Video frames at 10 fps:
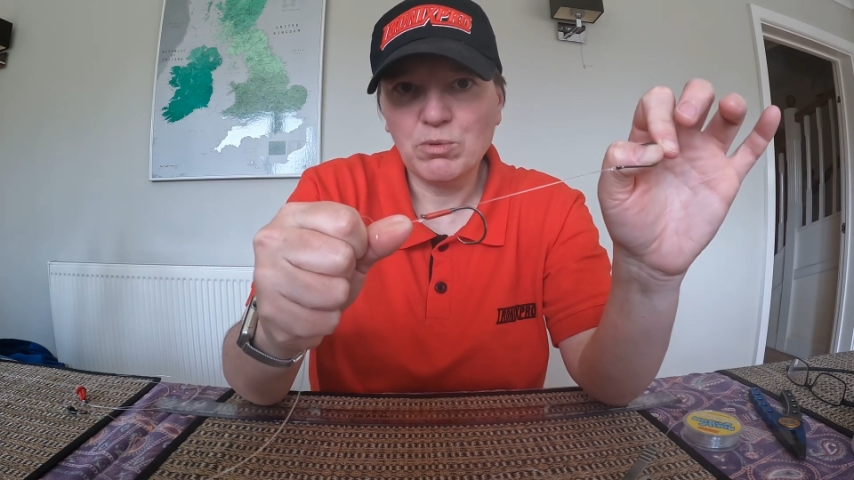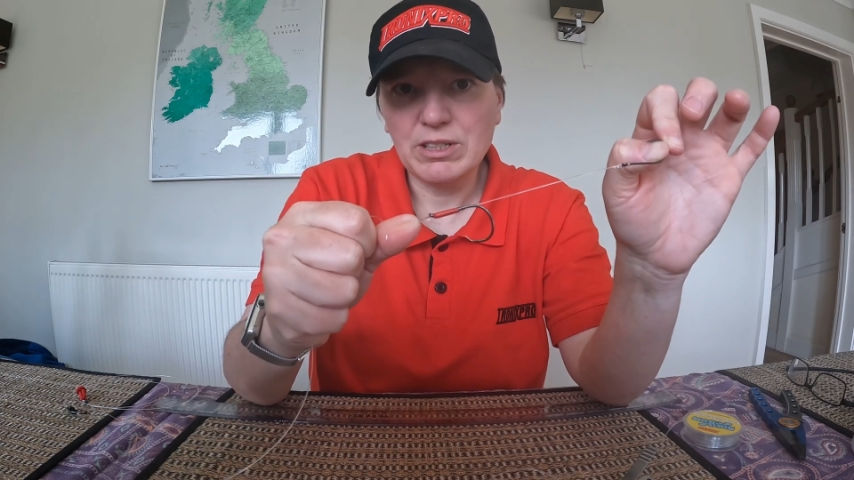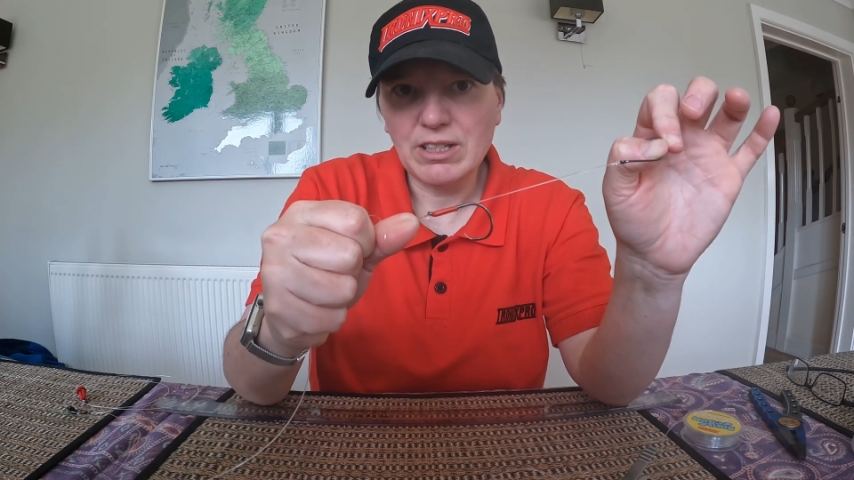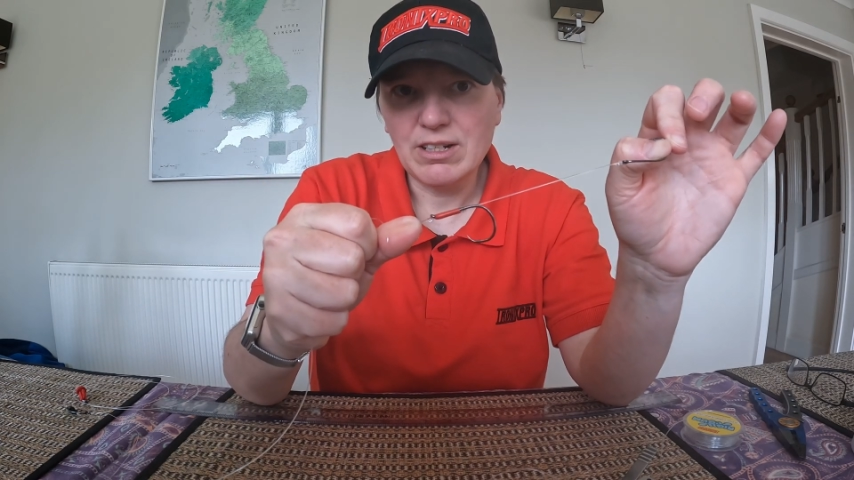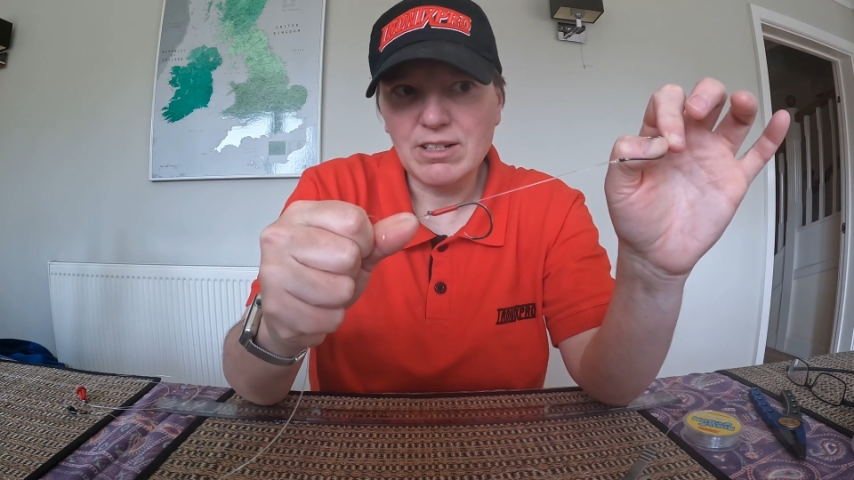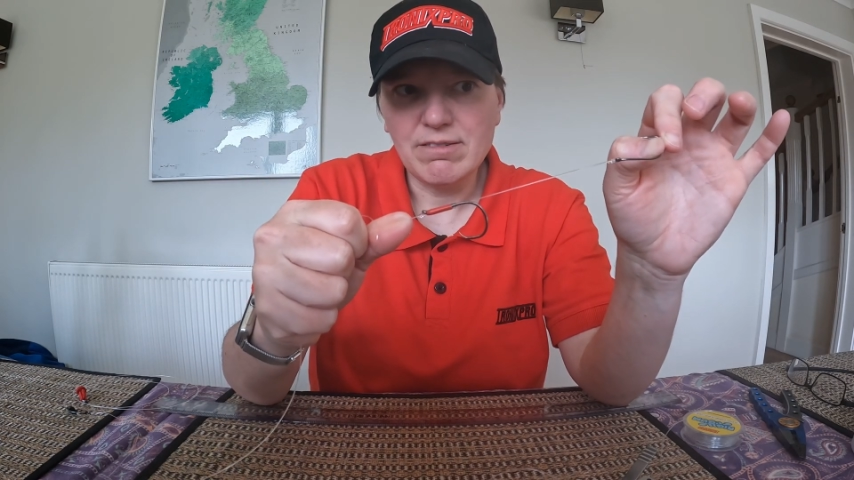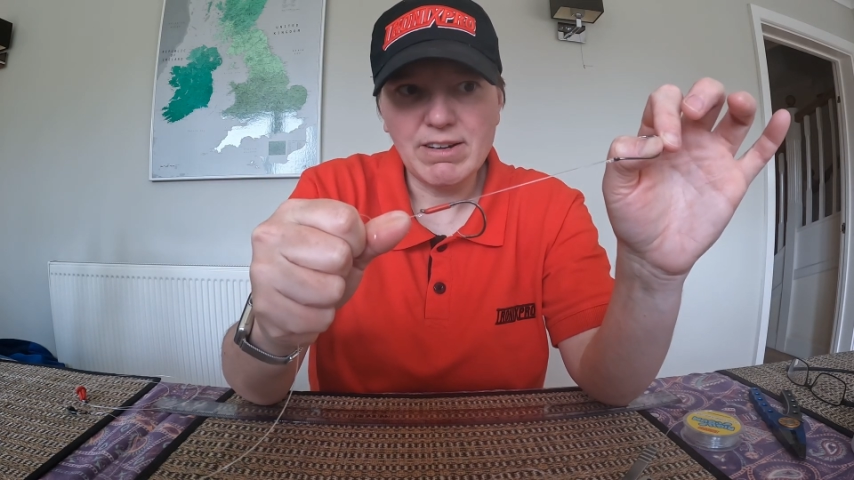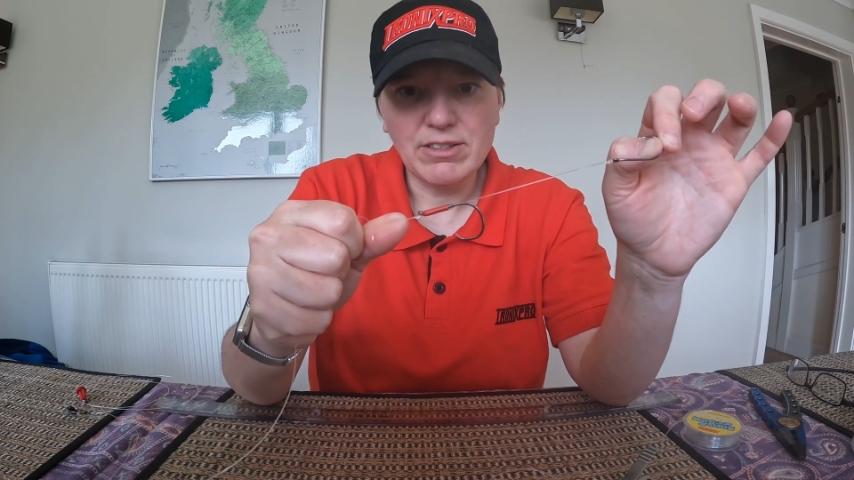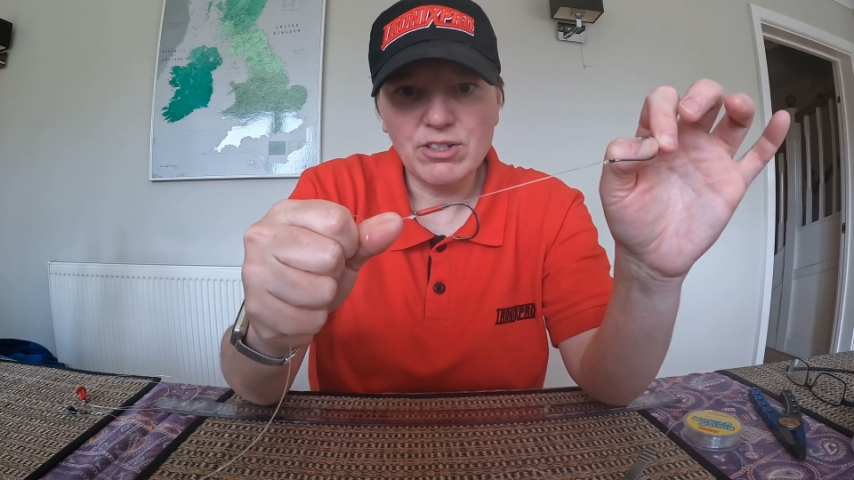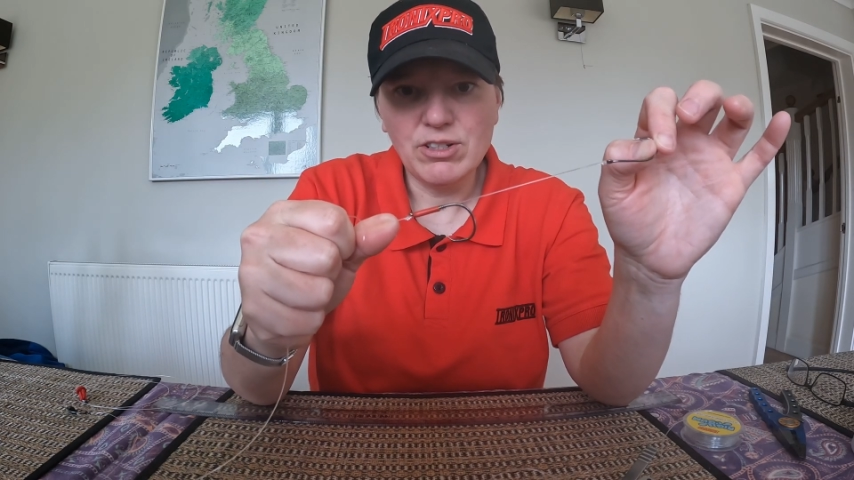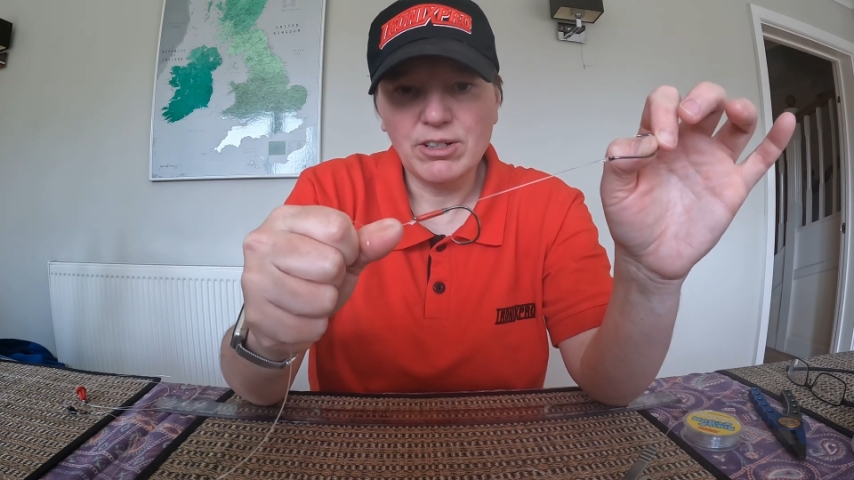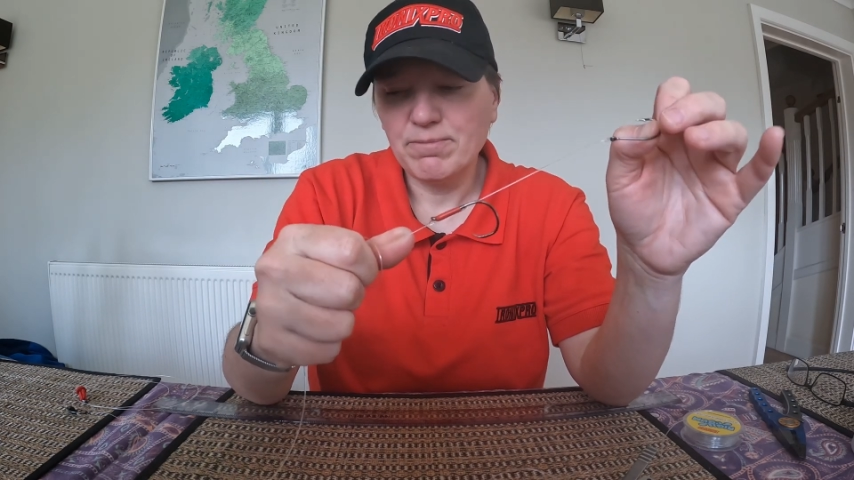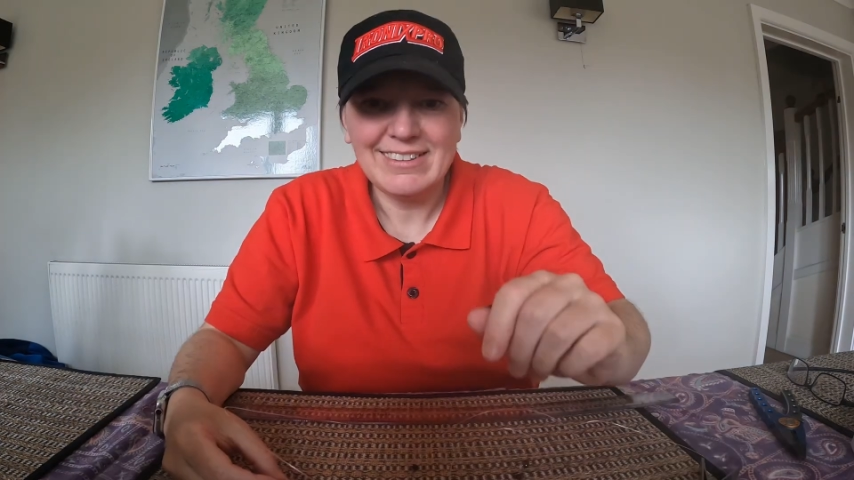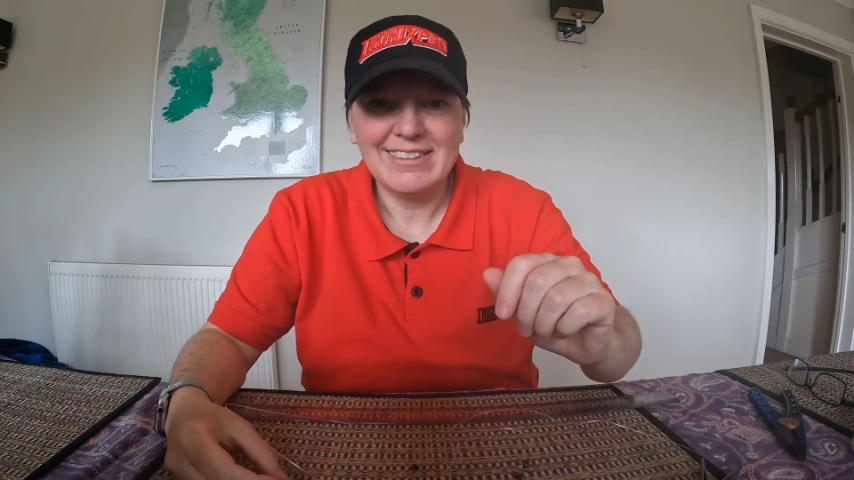twist the line around the hook.